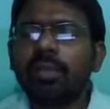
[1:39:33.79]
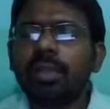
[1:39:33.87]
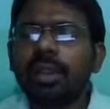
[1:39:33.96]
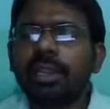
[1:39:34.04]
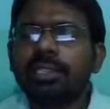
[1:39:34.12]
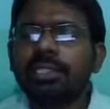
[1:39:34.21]

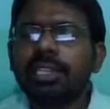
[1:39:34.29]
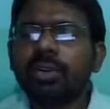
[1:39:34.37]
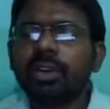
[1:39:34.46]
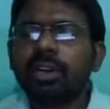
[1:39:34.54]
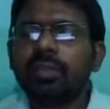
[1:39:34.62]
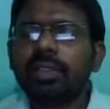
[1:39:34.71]
That is
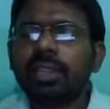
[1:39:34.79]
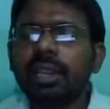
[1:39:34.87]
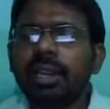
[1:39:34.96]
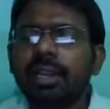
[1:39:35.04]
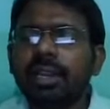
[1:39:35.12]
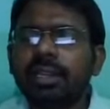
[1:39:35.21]
denoted with the
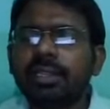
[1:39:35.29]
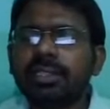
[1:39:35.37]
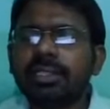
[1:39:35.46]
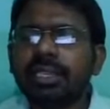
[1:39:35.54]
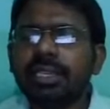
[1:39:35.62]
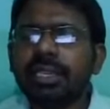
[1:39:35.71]
letter
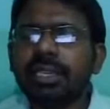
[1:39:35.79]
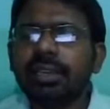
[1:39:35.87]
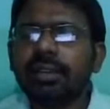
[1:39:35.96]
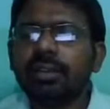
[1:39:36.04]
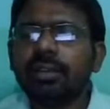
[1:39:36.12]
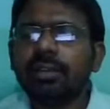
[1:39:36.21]
C.
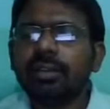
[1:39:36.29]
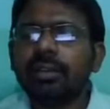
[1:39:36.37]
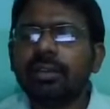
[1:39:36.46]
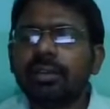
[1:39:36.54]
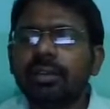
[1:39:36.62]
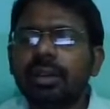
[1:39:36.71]

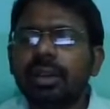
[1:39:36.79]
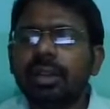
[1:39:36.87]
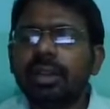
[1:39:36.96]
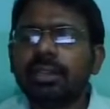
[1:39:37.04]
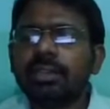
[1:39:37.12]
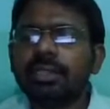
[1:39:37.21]

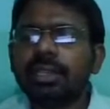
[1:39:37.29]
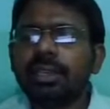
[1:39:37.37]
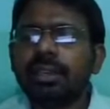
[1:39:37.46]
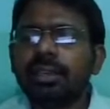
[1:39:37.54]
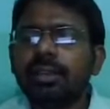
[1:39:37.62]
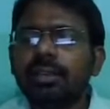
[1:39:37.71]
Letter C.